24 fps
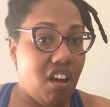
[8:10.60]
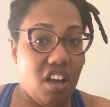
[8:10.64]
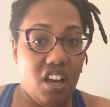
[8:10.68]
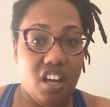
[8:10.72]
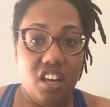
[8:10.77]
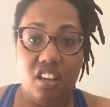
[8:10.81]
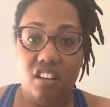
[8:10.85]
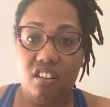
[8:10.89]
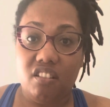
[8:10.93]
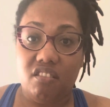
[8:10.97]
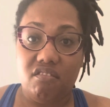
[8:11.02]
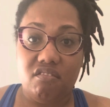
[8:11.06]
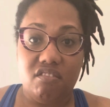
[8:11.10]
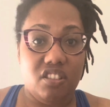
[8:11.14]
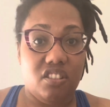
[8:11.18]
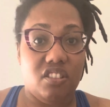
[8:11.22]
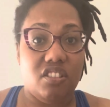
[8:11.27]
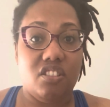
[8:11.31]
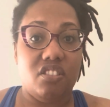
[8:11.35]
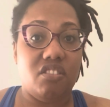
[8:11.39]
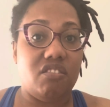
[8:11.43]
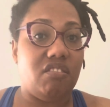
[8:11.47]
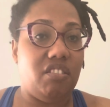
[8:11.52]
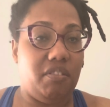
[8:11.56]

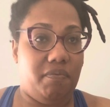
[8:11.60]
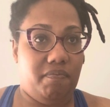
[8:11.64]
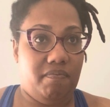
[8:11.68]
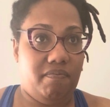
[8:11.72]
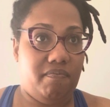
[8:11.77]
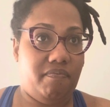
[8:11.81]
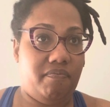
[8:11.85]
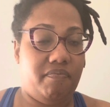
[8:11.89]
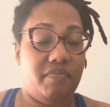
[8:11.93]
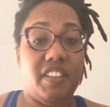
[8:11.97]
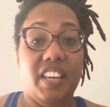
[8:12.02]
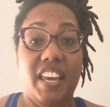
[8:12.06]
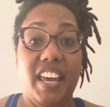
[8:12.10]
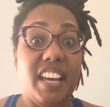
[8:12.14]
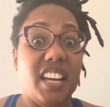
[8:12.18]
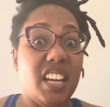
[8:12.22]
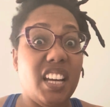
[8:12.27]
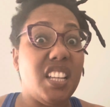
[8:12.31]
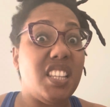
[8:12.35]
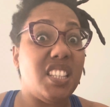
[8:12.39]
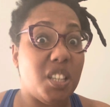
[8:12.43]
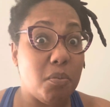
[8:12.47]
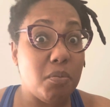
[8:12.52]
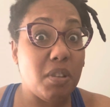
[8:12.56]
it
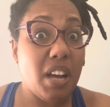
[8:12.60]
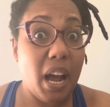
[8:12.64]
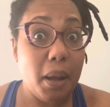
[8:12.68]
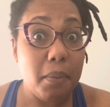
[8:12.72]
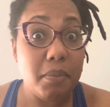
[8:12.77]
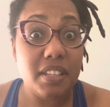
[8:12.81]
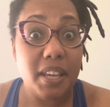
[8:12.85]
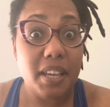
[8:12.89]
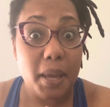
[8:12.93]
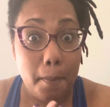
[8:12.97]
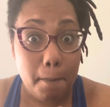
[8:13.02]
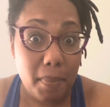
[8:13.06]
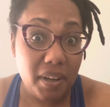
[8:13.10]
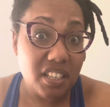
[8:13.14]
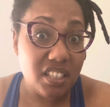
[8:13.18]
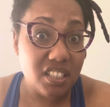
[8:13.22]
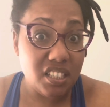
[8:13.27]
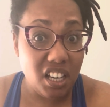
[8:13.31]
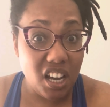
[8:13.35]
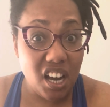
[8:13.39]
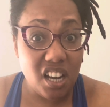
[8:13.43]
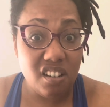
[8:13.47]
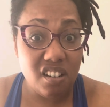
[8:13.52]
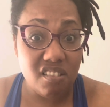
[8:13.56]
could sometimes get
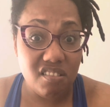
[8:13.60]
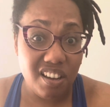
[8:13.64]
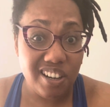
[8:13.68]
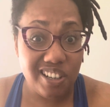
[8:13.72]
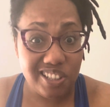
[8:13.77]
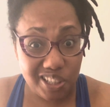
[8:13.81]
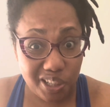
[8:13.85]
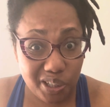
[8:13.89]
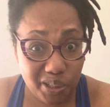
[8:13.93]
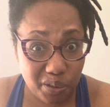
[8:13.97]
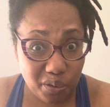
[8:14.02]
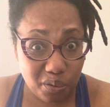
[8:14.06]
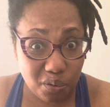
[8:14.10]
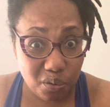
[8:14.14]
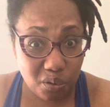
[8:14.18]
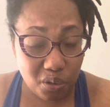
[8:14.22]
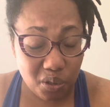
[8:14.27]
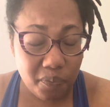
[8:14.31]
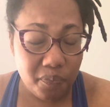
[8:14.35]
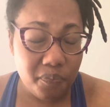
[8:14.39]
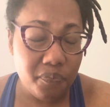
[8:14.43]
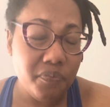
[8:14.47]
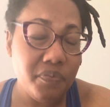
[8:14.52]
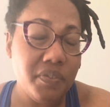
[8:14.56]
musty under there too.
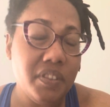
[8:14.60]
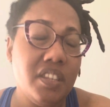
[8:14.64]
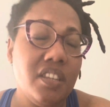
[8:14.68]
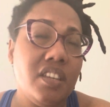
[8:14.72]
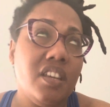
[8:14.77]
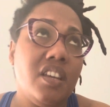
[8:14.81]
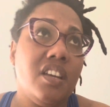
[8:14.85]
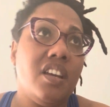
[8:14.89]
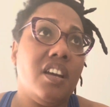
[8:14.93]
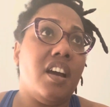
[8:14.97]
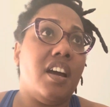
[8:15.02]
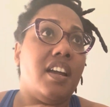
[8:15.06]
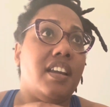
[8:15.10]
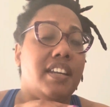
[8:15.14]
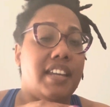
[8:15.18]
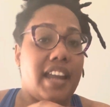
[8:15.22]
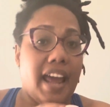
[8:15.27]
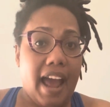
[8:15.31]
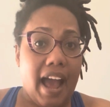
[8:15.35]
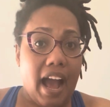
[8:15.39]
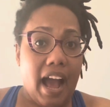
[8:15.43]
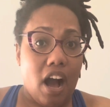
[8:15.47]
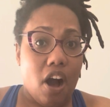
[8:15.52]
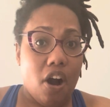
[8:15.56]

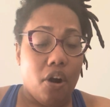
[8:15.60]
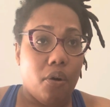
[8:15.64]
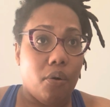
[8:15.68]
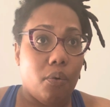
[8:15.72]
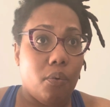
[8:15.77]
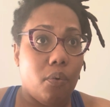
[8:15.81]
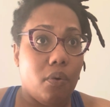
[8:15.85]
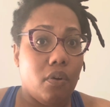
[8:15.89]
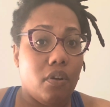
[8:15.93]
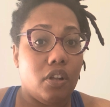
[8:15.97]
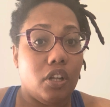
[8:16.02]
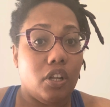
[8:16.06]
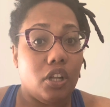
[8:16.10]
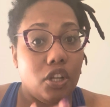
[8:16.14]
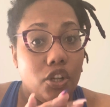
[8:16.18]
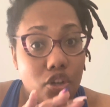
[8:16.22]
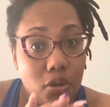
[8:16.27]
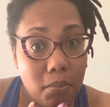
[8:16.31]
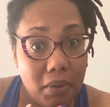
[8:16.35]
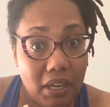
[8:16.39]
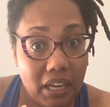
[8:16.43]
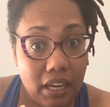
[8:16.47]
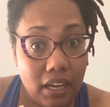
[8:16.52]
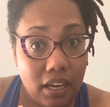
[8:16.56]
Now,
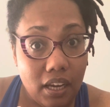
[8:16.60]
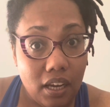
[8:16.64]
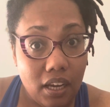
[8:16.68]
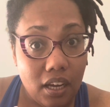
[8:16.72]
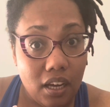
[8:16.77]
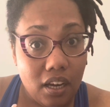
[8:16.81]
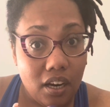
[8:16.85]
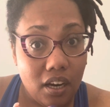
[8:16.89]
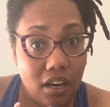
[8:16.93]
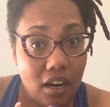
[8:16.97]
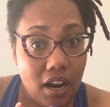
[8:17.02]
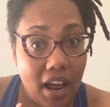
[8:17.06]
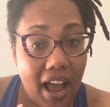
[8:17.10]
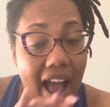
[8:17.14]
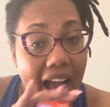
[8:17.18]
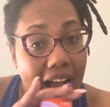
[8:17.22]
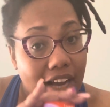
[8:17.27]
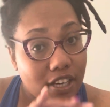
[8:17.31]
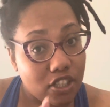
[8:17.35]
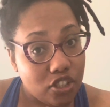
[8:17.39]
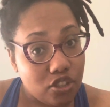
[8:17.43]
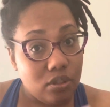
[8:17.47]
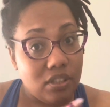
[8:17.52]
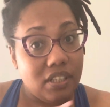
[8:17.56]
Lume
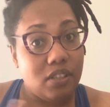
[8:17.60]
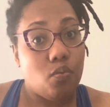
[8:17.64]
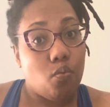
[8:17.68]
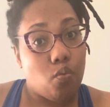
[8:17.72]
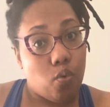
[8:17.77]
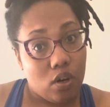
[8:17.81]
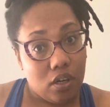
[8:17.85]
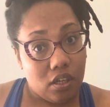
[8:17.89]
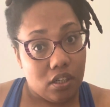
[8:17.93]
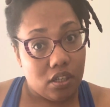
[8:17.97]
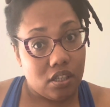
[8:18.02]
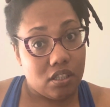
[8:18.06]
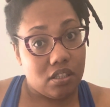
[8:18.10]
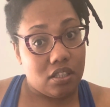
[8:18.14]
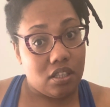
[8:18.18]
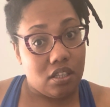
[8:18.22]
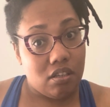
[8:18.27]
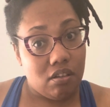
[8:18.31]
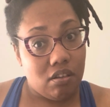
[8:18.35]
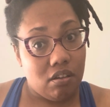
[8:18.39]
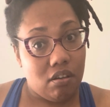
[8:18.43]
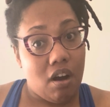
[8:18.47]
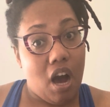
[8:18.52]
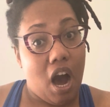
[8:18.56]
actually
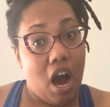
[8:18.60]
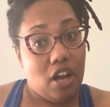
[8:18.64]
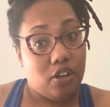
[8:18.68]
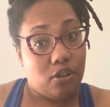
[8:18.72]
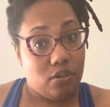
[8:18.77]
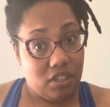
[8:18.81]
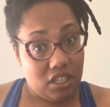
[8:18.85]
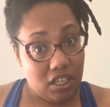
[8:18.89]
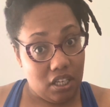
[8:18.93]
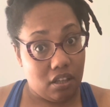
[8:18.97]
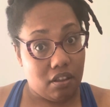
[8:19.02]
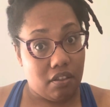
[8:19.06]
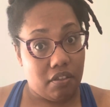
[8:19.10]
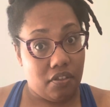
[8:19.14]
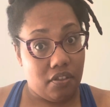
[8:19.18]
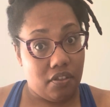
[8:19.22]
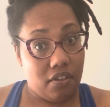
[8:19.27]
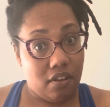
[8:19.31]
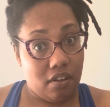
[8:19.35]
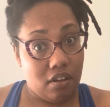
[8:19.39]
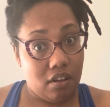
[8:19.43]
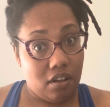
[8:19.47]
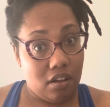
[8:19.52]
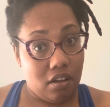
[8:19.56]
works underneath
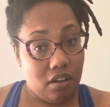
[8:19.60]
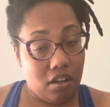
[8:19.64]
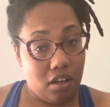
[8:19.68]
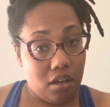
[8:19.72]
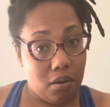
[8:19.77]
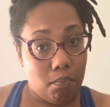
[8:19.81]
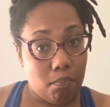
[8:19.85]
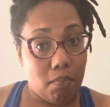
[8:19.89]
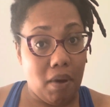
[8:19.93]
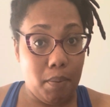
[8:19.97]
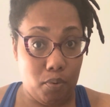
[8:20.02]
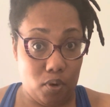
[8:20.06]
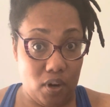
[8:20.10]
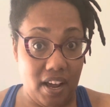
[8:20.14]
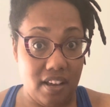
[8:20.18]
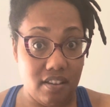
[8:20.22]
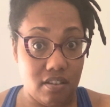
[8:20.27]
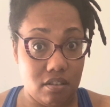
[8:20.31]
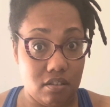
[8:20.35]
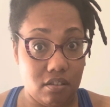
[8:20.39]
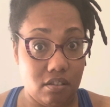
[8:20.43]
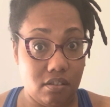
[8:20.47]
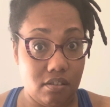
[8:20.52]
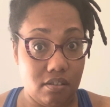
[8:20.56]
my
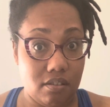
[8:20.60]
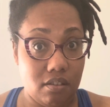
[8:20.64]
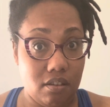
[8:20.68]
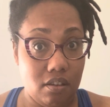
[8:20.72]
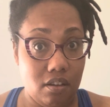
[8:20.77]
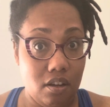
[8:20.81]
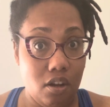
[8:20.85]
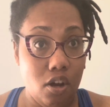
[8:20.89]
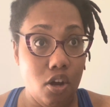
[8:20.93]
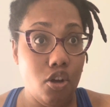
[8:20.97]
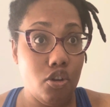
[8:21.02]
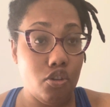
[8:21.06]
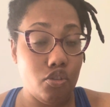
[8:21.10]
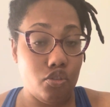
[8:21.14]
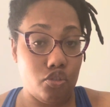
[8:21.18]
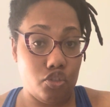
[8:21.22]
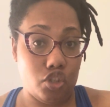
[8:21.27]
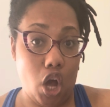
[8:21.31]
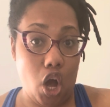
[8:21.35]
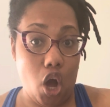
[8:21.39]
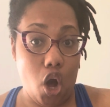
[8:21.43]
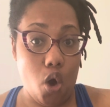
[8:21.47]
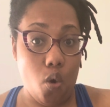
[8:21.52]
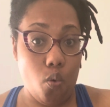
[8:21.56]
breasts.
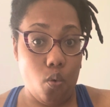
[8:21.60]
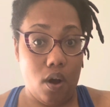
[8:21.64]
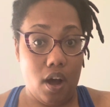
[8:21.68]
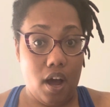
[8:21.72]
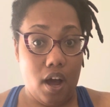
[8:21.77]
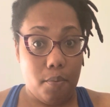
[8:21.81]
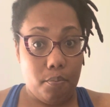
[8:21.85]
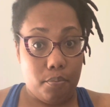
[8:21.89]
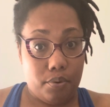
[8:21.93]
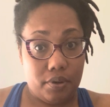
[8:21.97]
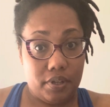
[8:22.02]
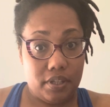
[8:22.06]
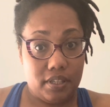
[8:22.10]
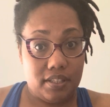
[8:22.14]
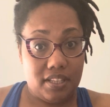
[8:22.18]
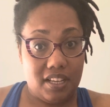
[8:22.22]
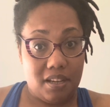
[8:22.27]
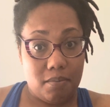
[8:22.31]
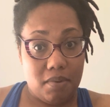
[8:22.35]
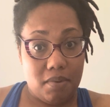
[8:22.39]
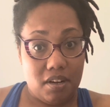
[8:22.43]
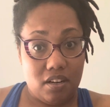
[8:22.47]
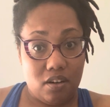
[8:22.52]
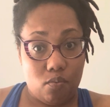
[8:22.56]
So I put
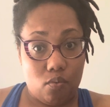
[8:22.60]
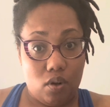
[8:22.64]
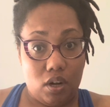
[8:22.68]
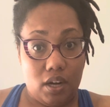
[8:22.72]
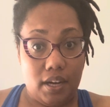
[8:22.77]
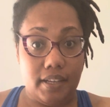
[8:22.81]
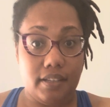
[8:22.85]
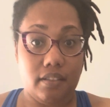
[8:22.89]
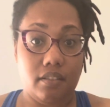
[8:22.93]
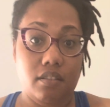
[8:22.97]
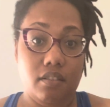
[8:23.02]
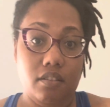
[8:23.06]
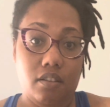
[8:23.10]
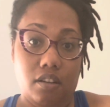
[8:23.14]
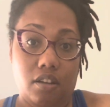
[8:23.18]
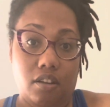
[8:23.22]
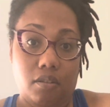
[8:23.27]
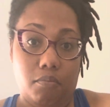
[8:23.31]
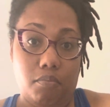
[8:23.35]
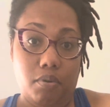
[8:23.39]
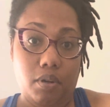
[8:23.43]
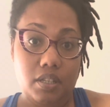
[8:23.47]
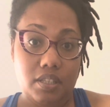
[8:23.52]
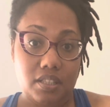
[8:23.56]
some under one,
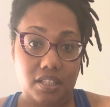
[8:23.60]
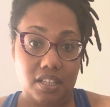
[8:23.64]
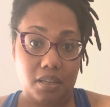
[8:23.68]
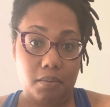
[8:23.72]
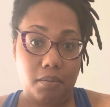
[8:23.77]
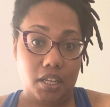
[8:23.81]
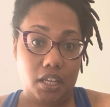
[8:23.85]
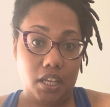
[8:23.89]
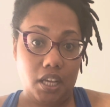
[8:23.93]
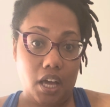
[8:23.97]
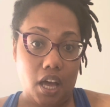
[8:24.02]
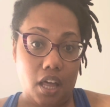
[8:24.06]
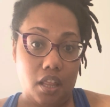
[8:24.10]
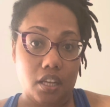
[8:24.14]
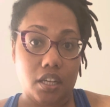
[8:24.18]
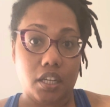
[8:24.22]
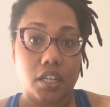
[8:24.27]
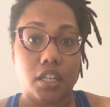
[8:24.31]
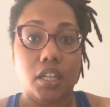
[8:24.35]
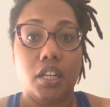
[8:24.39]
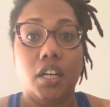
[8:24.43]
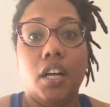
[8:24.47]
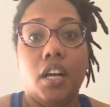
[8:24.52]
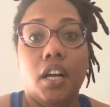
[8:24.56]
put some on the
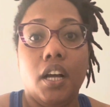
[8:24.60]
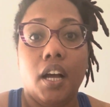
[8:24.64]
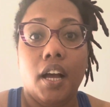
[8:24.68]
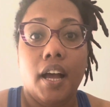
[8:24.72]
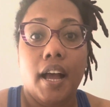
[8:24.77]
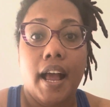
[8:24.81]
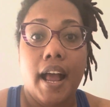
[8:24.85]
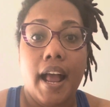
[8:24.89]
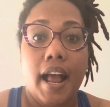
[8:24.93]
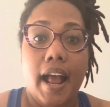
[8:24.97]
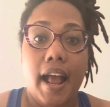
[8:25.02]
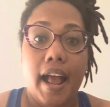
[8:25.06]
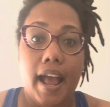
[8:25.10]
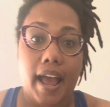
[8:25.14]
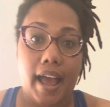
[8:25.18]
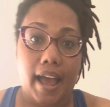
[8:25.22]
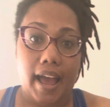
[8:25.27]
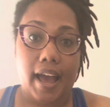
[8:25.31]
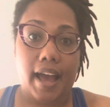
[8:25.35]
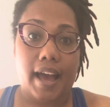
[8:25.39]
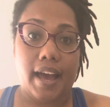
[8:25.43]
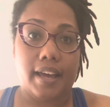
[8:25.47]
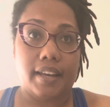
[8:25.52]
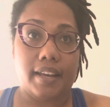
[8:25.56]
other,
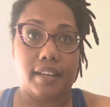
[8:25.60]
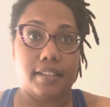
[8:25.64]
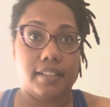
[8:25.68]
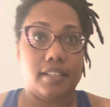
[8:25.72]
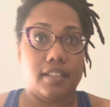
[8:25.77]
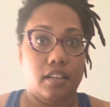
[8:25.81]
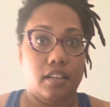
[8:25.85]
and